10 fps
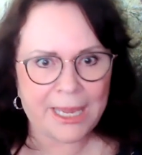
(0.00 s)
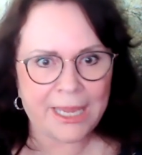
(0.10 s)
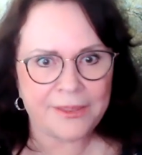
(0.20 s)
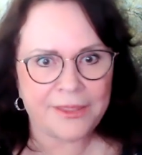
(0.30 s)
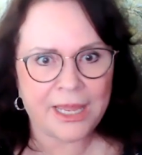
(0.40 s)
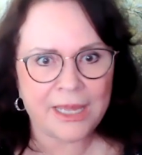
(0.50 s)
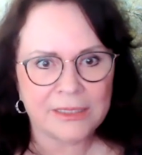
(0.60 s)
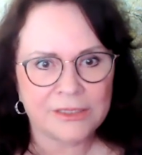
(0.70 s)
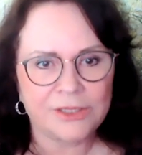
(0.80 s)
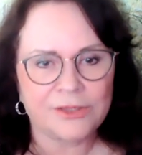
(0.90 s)
and that
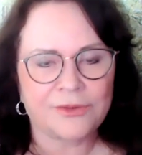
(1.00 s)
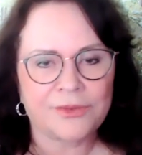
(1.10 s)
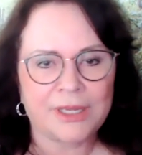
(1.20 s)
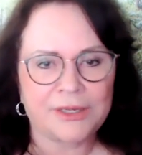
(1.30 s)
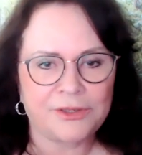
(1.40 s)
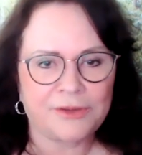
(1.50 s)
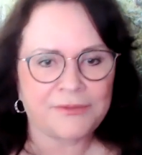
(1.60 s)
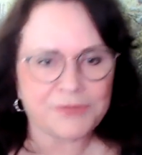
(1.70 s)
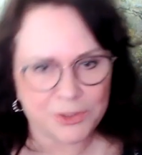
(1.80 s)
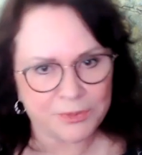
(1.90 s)
you know they you
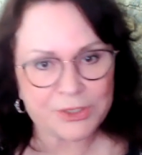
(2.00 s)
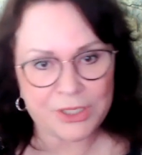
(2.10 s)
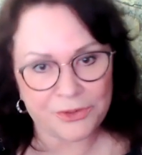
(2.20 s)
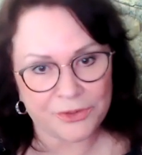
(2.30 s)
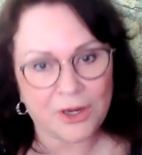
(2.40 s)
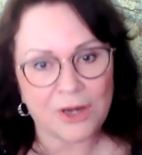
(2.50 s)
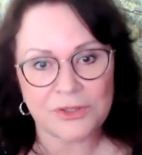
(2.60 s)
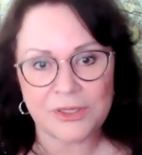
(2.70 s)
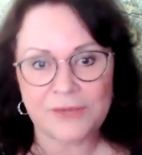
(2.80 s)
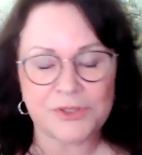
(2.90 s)
have to switch out your
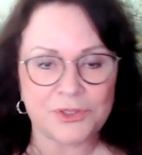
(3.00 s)
cars after